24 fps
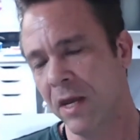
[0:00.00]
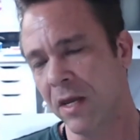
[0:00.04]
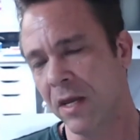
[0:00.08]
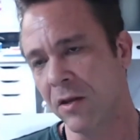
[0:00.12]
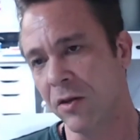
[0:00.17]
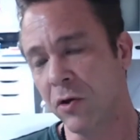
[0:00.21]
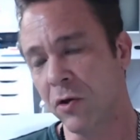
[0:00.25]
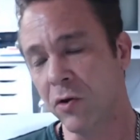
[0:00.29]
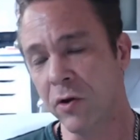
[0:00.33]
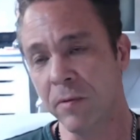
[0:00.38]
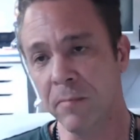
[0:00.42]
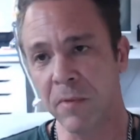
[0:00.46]

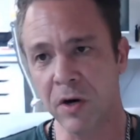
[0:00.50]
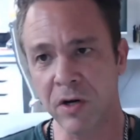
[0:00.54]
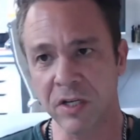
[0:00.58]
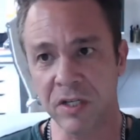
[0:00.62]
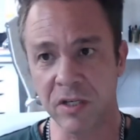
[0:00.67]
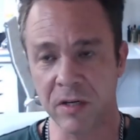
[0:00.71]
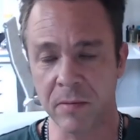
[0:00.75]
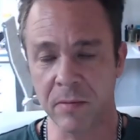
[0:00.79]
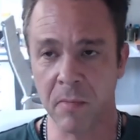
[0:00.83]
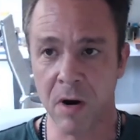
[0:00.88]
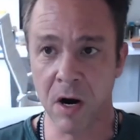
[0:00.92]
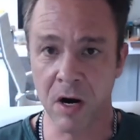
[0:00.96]
New
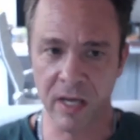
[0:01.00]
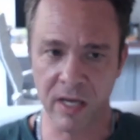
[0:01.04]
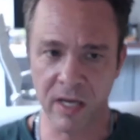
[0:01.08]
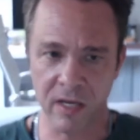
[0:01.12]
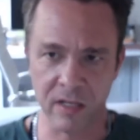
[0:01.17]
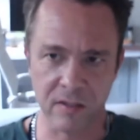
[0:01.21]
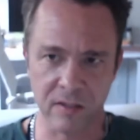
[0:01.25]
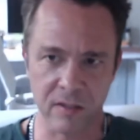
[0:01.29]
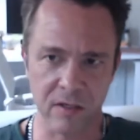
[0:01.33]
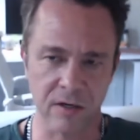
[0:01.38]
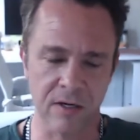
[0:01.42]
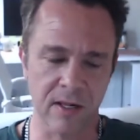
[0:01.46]
emerging
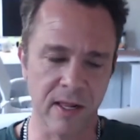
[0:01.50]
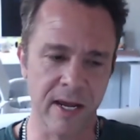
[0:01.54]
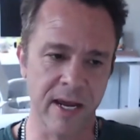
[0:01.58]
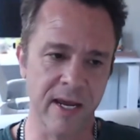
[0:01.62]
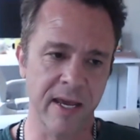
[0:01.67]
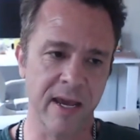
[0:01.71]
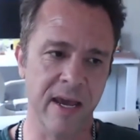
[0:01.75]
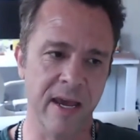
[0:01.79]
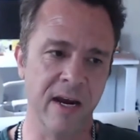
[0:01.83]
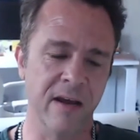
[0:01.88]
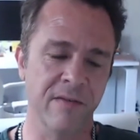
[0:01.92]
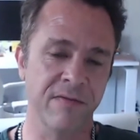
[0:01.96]
markets are
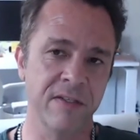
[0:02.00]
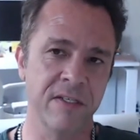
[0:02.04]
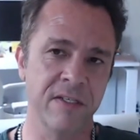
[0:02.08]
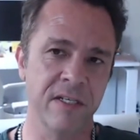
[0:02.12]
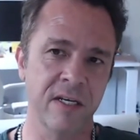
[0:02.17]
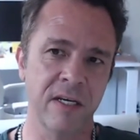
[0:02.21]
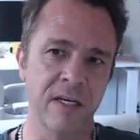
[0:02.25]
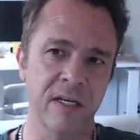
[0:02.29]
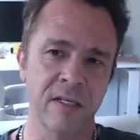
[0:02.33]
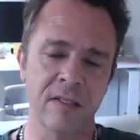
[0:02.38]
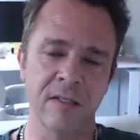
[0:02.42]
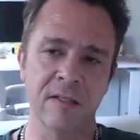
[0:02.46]
like
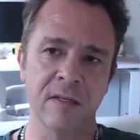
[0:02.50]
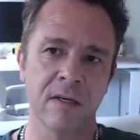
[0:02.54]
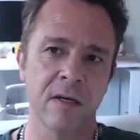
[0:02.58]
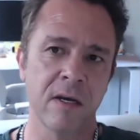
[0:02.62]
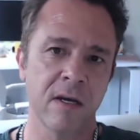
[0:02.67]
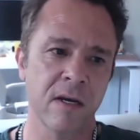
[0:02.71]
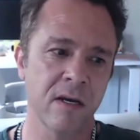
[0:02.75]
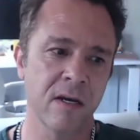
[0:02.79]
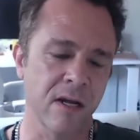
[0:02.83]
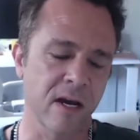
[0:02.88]
NFTs.